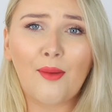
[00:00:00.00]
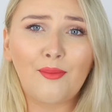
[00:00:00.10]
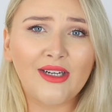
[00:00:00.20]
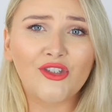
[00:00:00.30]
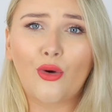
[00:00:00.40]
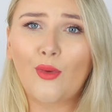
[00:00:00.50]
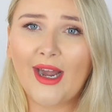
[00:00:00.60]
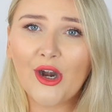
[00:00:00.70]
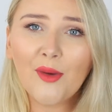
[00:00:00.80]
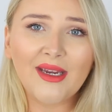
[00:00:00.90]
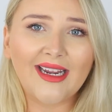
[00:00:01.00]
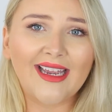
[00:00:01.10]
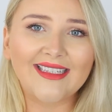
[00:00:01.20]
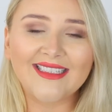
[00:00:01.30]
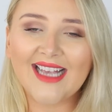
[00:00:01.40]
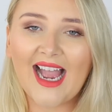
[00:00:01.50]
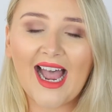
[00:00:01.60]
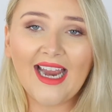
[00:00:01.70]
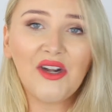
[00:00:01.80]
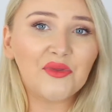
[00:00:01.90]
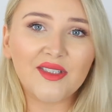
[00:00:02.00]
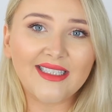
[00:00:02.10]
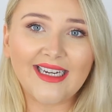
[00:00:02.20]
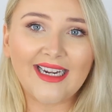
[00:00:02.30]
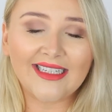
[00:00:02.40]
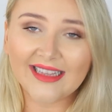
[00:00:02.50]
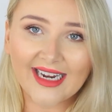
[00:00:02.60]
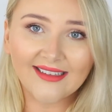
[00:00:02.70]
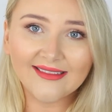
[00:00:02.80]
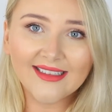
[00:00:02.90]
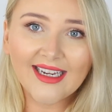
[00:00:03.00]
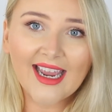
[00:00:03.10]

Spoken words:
bitch where, because I don't see anything.